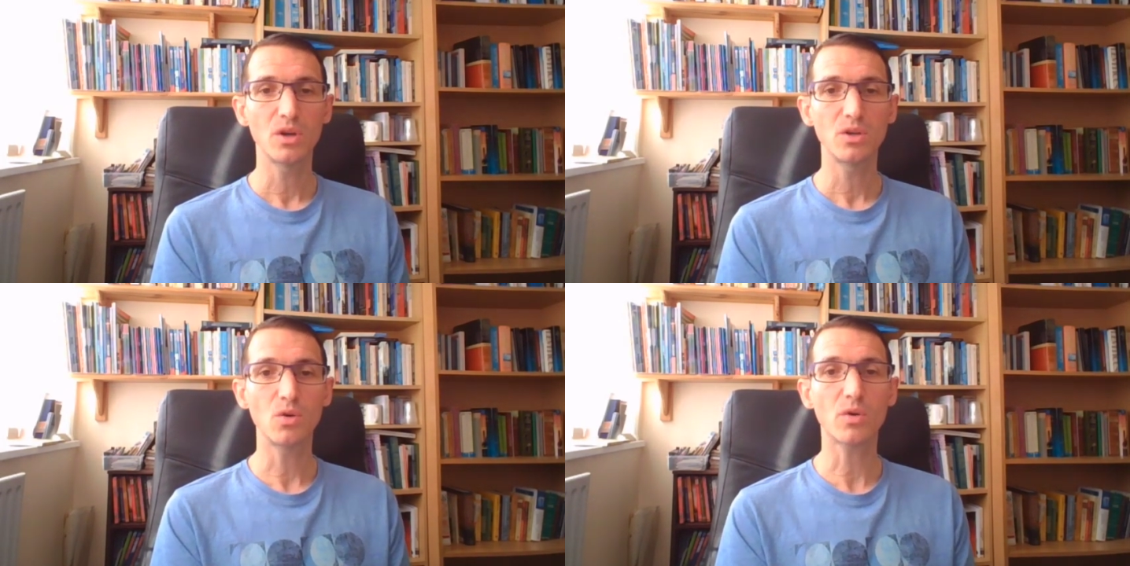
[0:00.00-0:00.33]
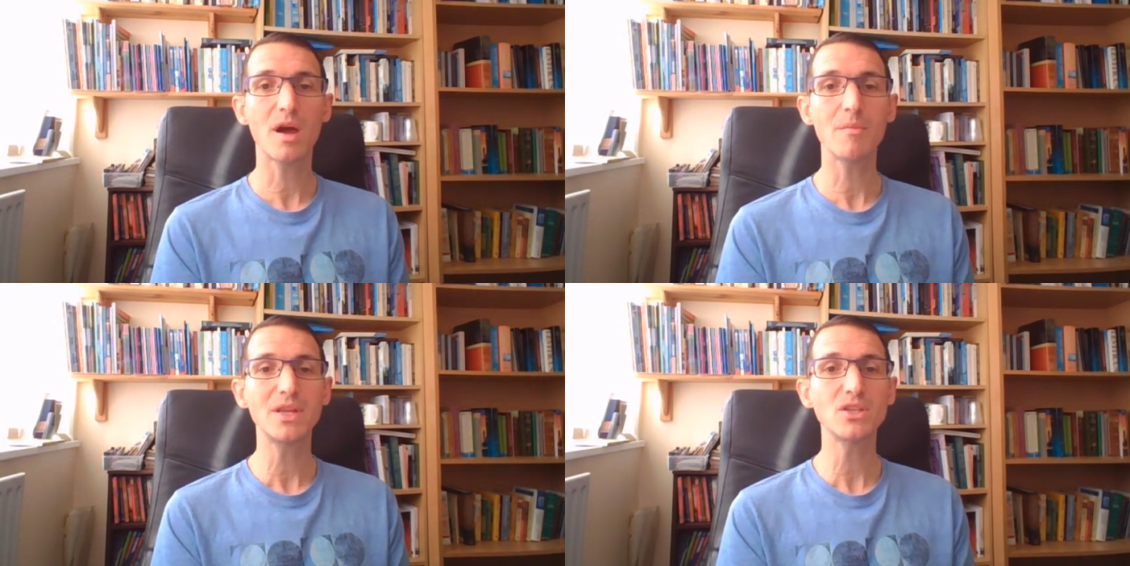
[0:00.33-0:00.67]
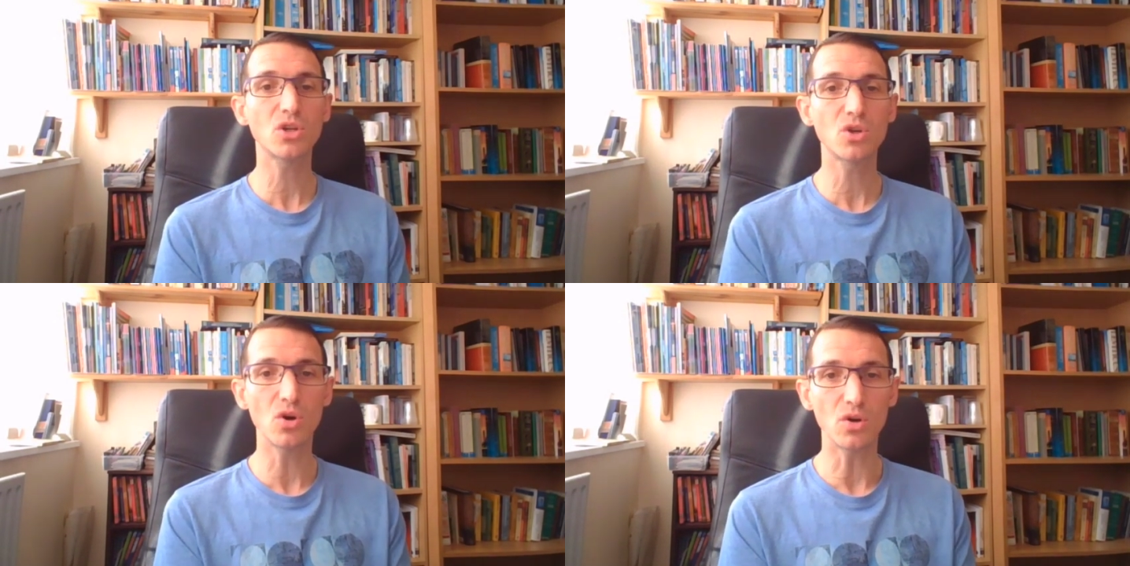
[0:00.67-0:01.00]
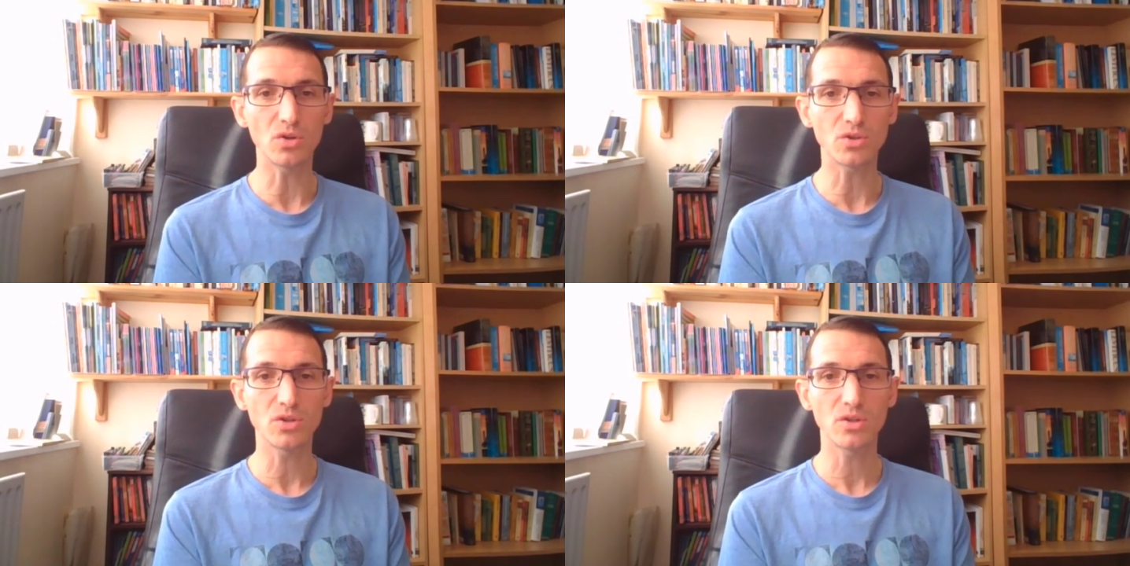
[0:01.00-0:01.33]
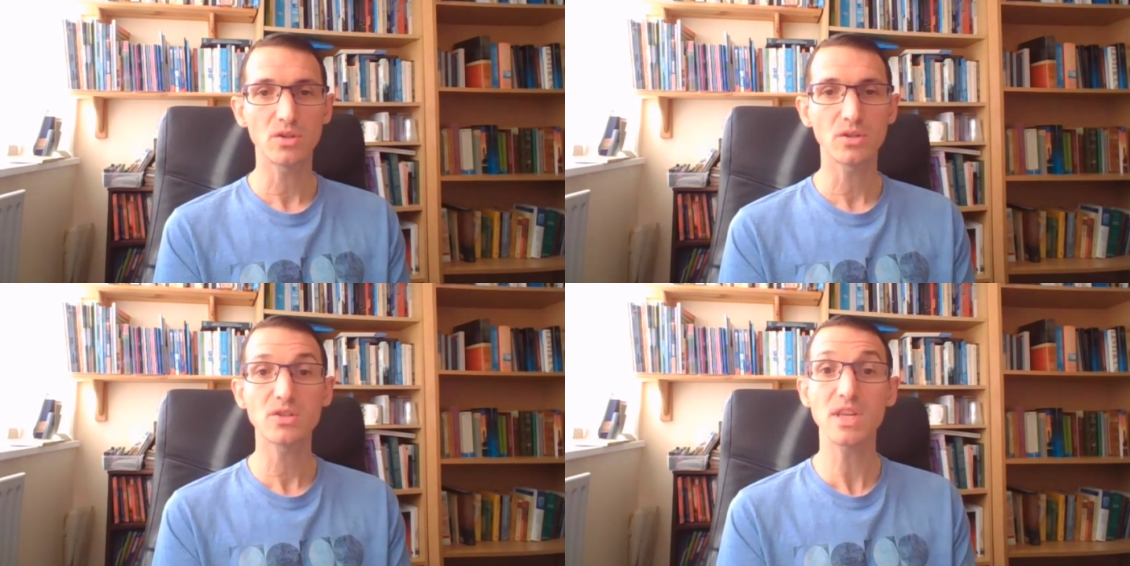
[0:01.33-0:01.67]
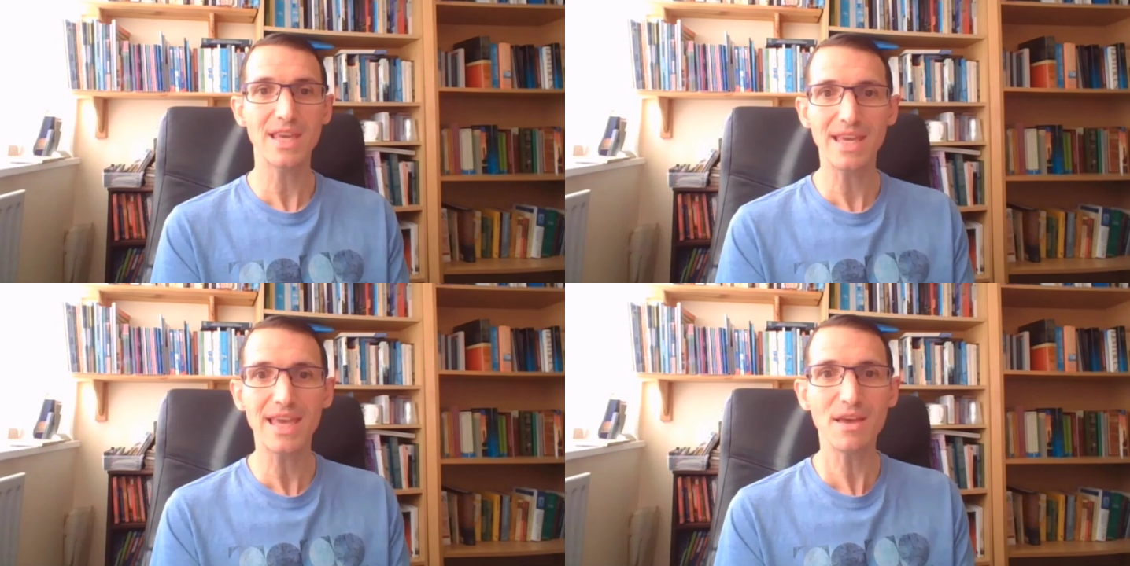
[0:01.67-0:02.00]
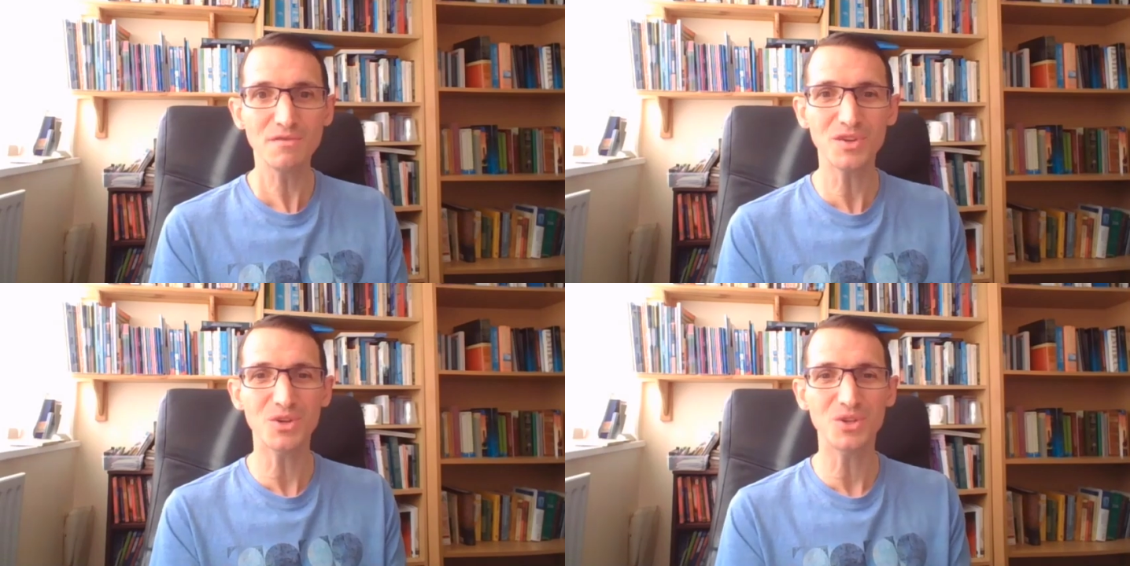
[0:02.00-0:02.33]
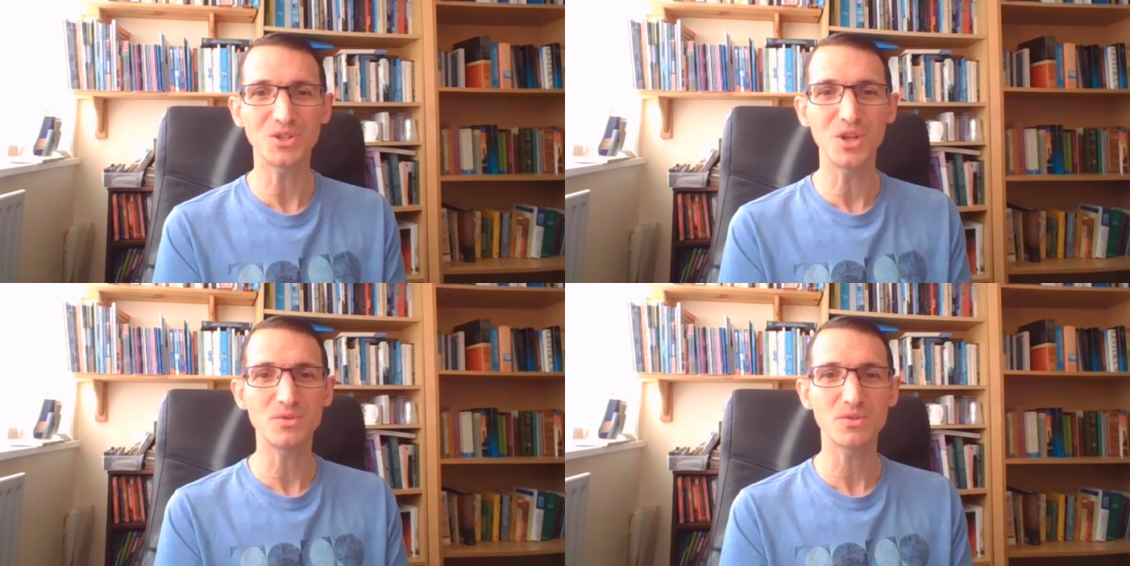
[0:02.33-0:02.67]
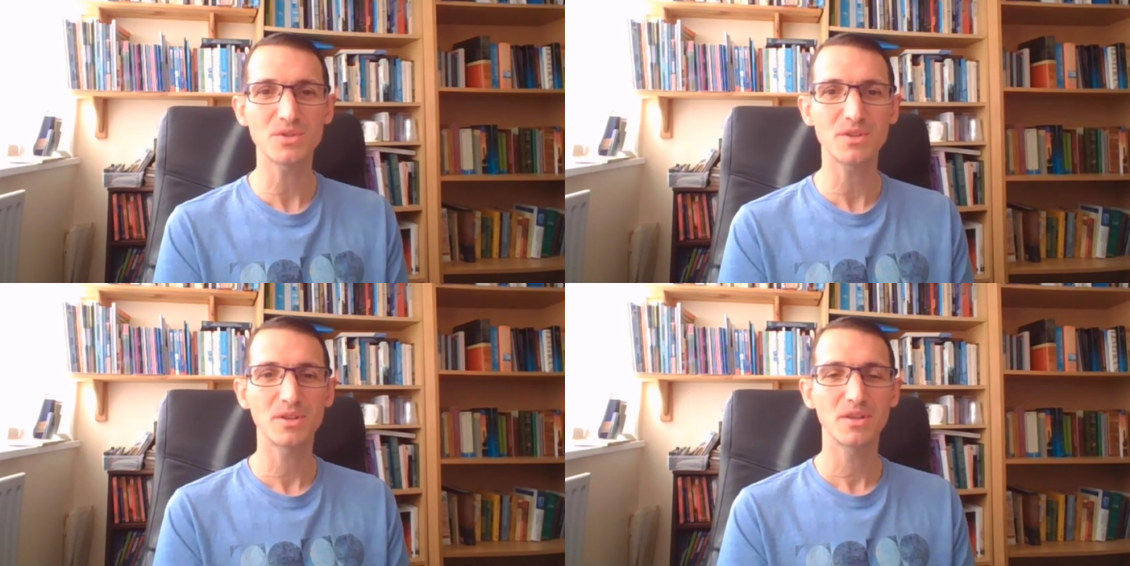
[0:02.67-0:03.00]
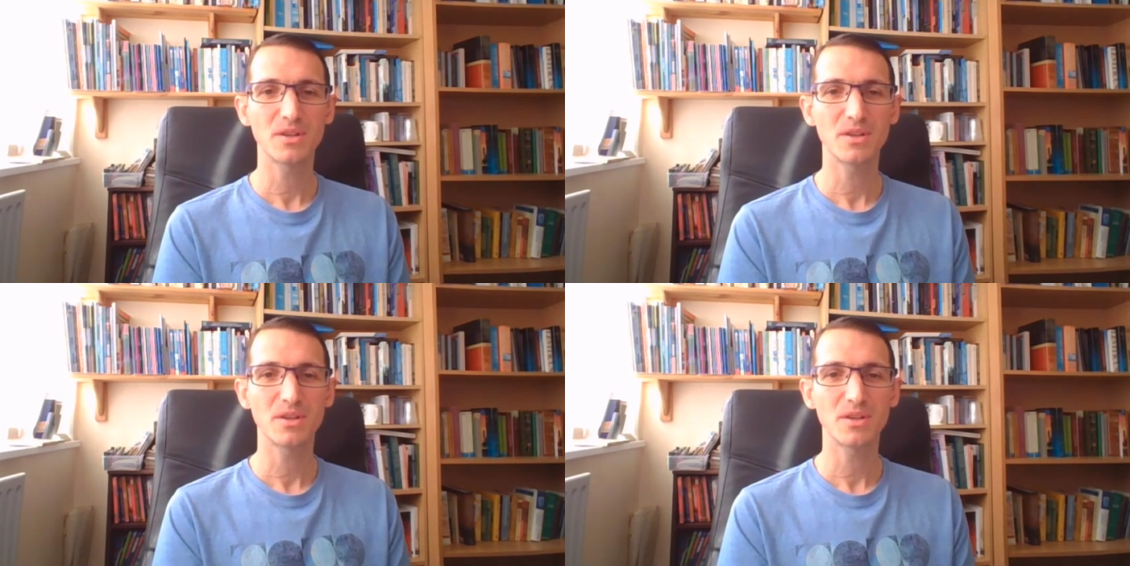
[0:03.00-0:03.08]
you're coming to God, seeking him for good news.